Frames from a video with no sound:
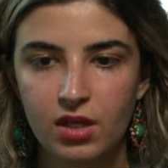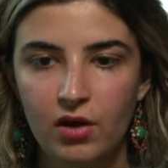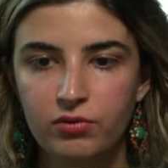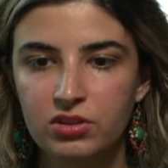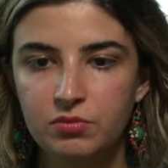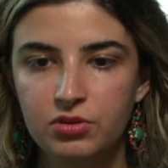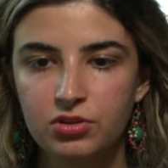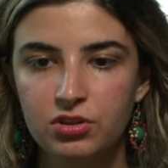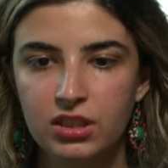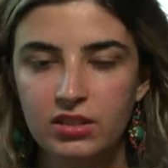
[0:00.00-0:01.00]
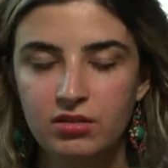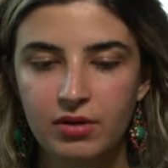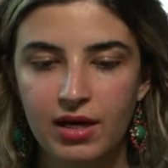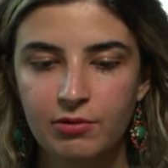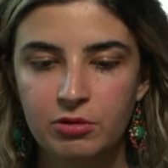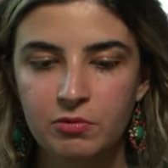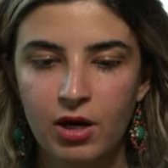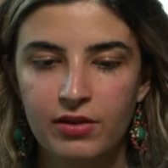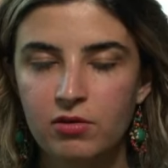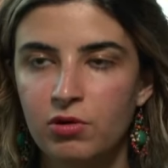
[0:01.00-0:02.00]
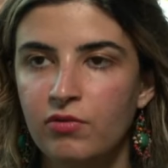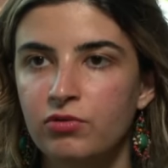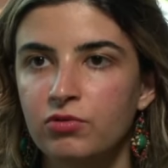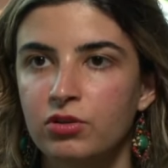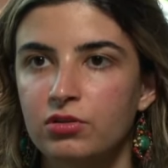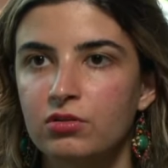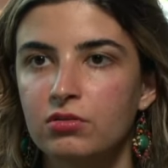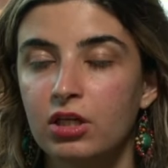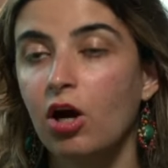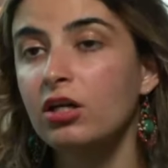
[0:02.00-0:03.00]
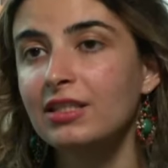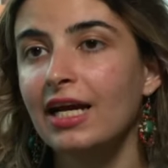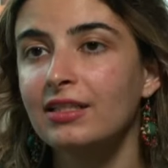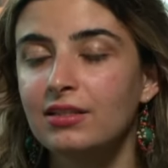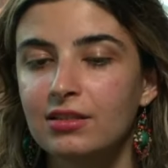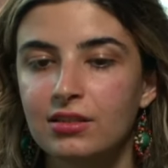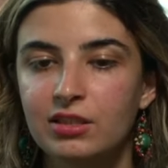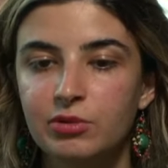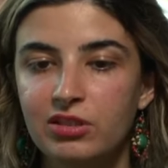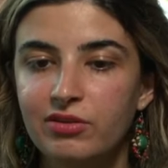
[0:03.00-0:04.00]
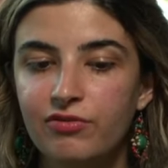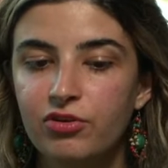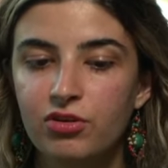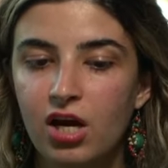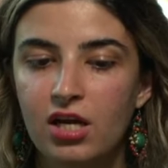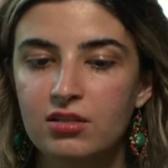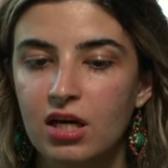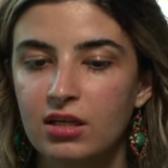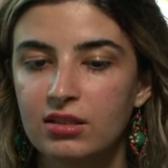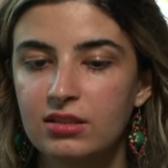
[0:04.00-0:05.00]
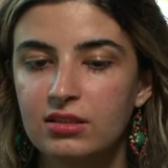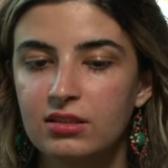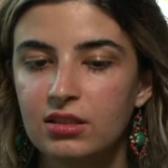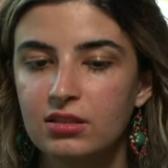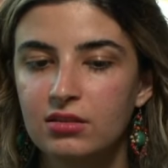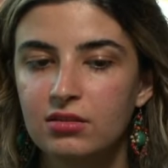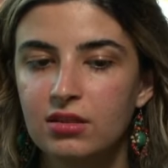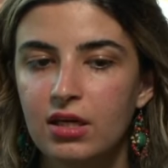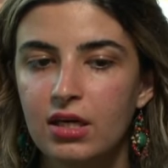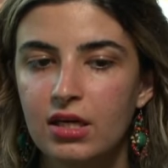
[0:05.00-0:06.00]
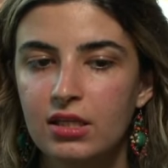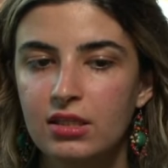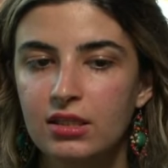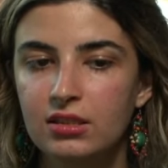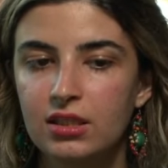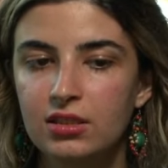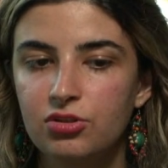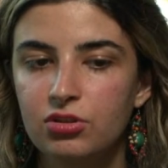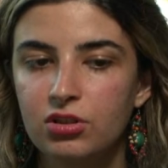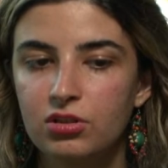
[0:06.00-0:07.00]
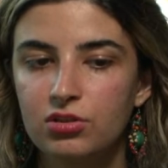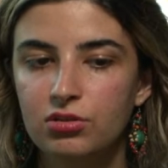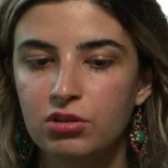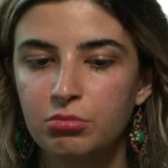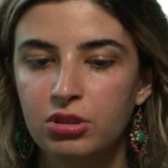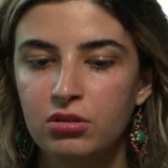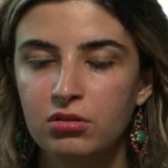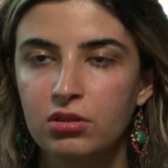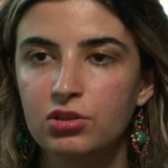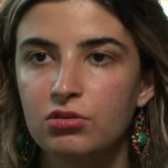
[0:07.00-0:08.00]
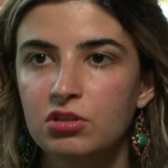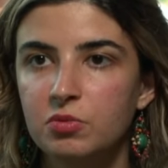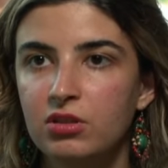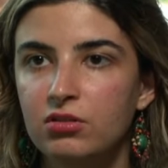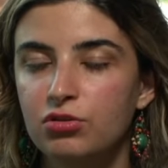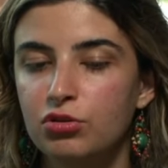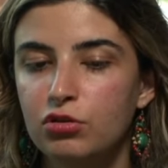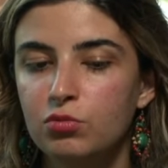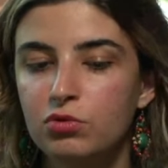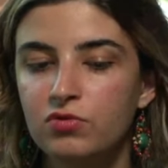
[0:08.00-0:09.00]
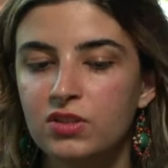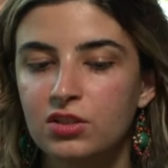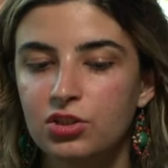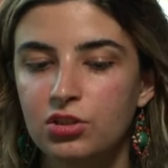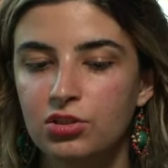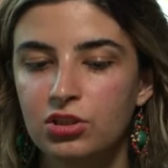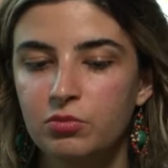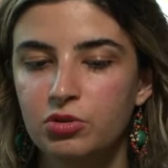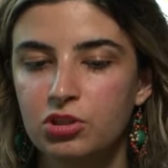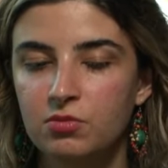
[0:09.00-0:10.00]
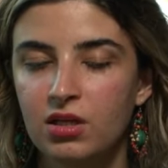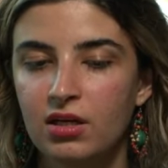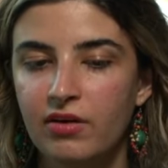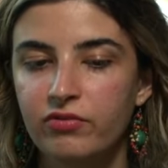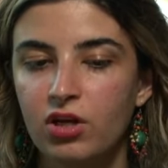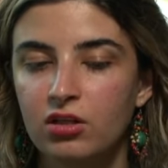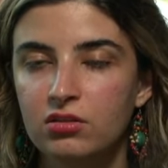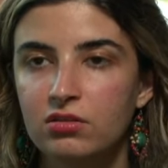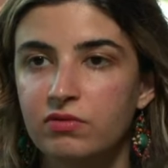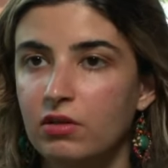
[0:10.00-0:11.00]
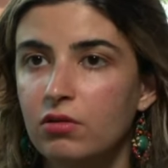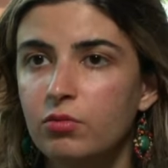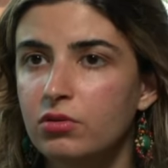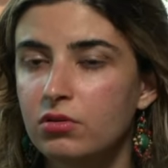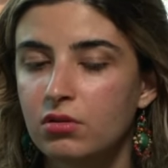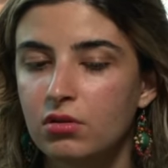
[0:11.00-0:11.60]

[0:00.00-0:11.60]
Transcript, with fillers: I will simply just take it back with either one of the rooks. There are tactics there, but even if they're not, uh, this is, doesn't this doesn't really concern me because you're spending two moves exchanging a bishop that I have not developed.